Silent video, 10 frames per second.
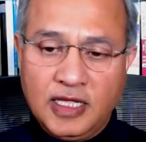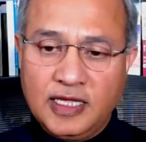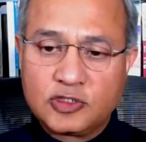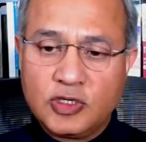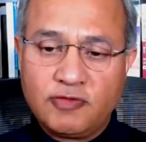
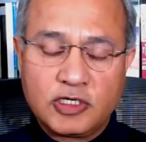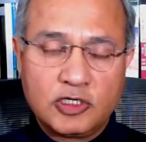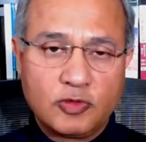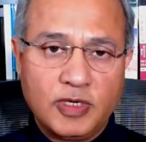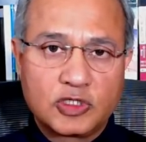And so I wanted
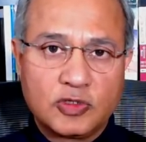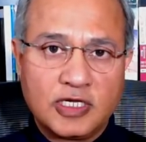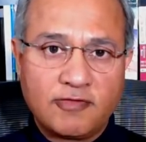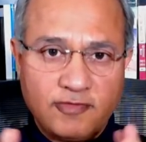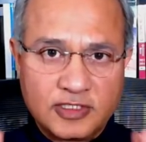to make sure
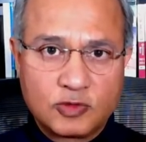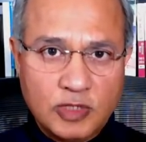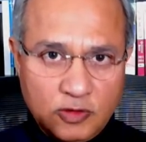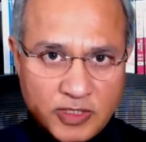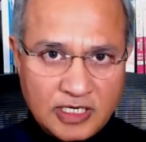that first we
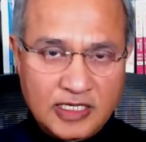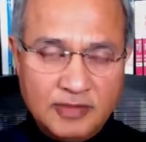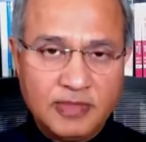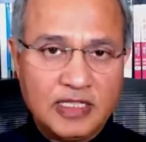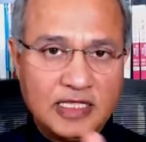look at
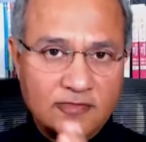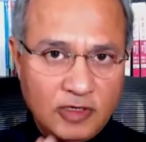them and then we